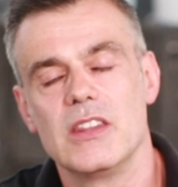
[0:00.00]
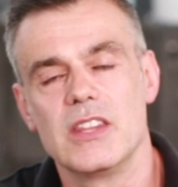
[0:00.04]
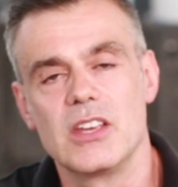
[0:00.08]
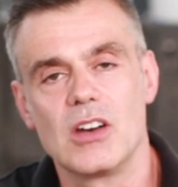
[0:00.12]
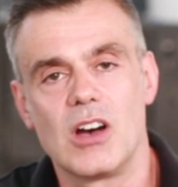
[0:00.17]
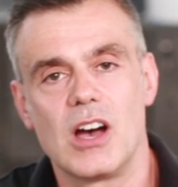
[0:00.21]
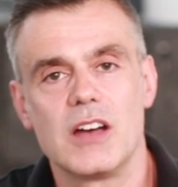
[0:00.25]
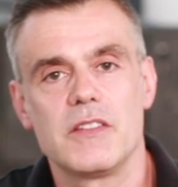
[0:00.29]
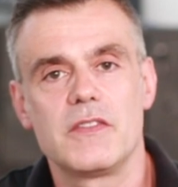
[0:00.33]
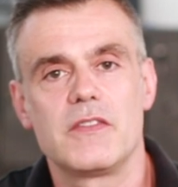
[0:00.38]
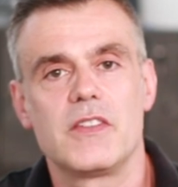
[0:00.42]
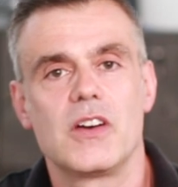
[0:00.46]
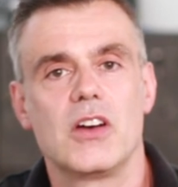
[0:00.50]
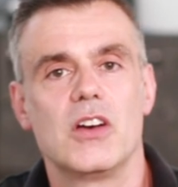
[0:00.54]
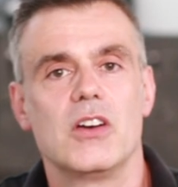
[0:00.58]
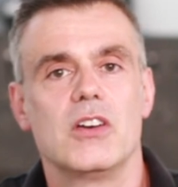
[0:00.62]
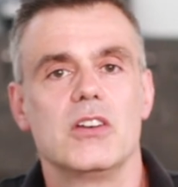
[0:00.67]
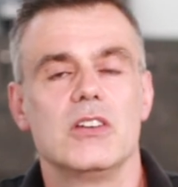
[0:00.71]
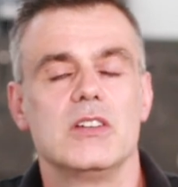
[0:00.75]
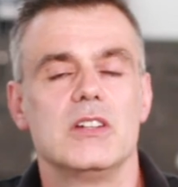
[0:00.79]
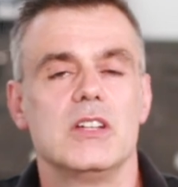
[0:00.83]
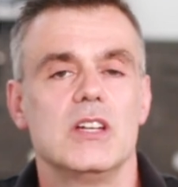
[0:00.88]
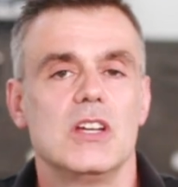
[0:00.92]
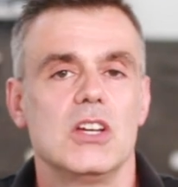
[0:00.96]
the
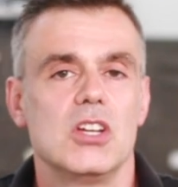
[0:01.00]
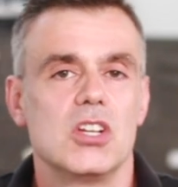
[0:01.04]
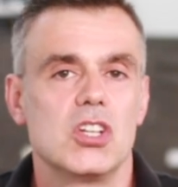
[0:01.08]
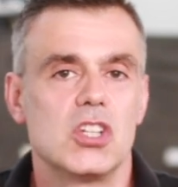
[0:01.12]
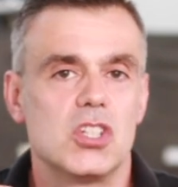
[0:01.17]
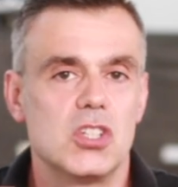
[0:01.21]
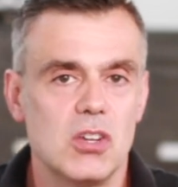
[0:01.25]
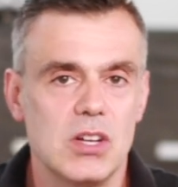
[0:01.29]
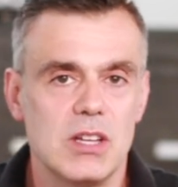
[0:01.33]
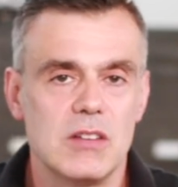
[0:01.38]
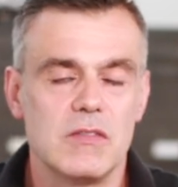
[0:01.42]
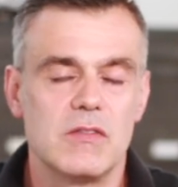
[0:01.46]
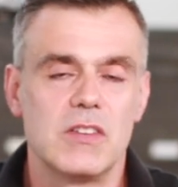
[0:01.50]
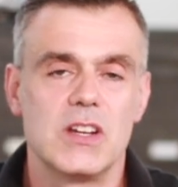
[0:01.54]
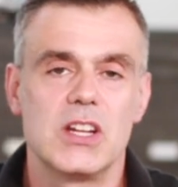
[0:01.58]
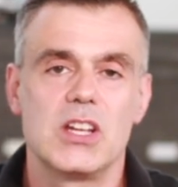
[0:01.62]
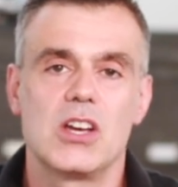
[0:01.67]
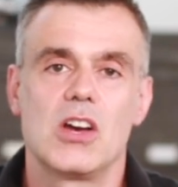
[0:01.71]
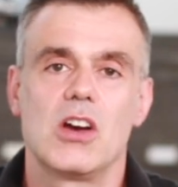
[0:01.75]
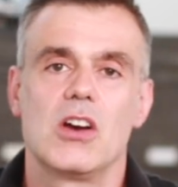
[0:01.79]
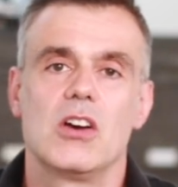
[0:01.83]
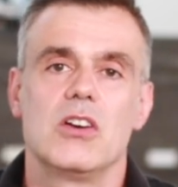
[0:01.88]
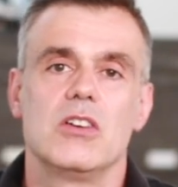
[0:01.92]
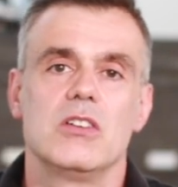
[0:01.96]
iPhone, shooting
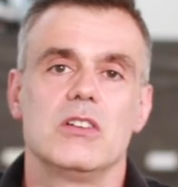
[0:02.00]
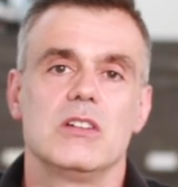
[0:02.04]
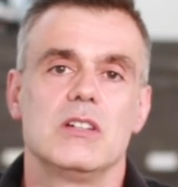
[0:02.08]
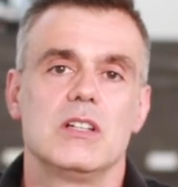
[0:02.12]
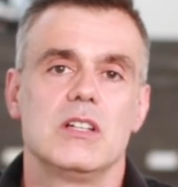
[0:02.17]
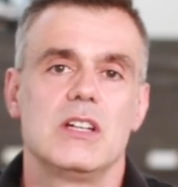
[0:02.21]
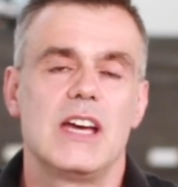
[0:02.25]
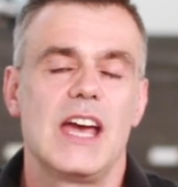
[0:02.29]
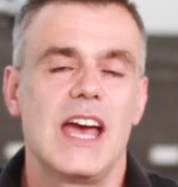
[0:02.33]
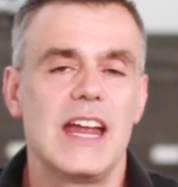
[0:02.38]
video,